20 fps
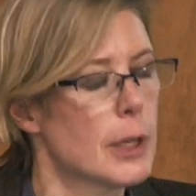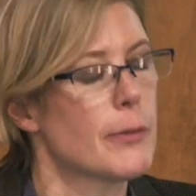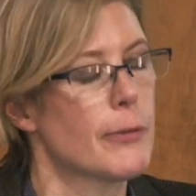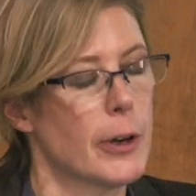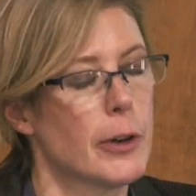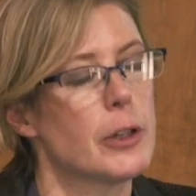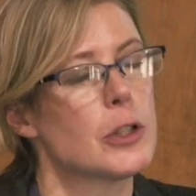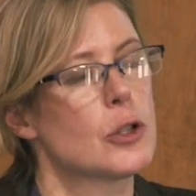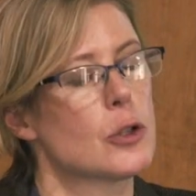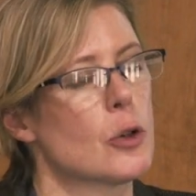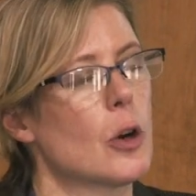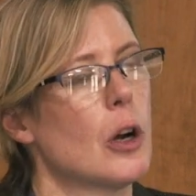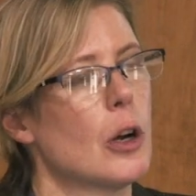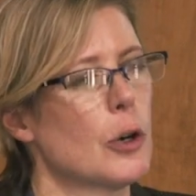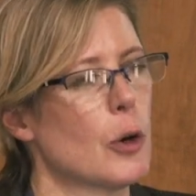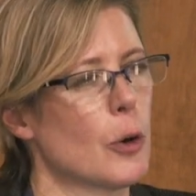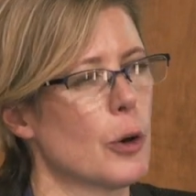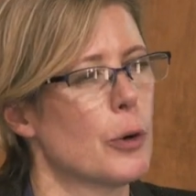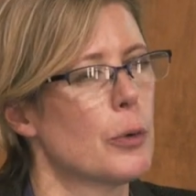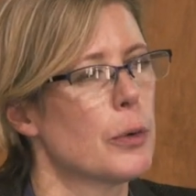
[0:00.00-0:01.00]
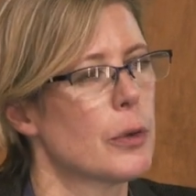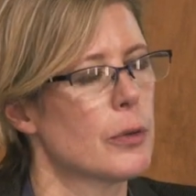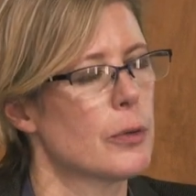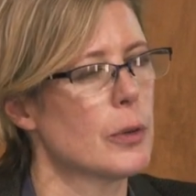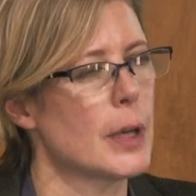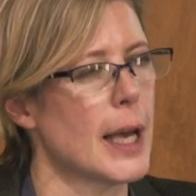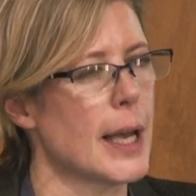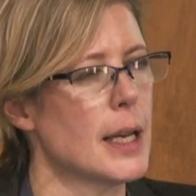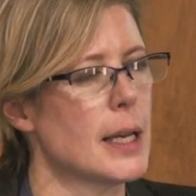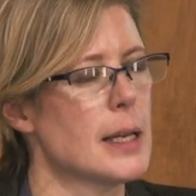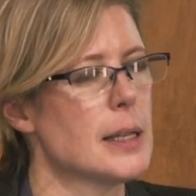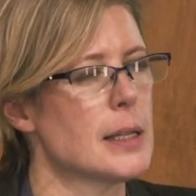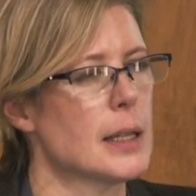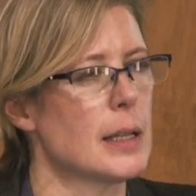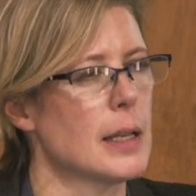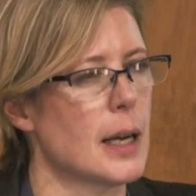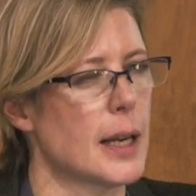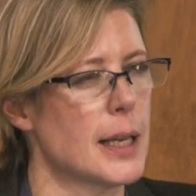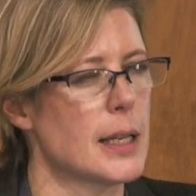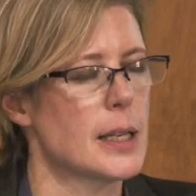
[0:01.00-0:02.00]
very strong growth, 80s
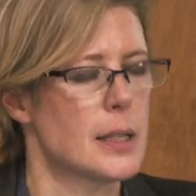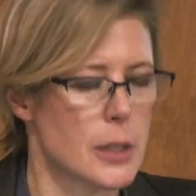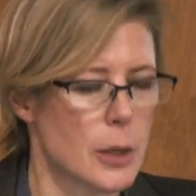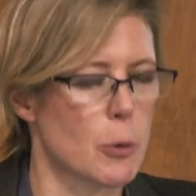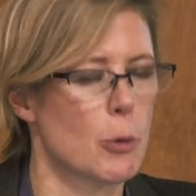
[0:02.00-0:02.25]
and 90s.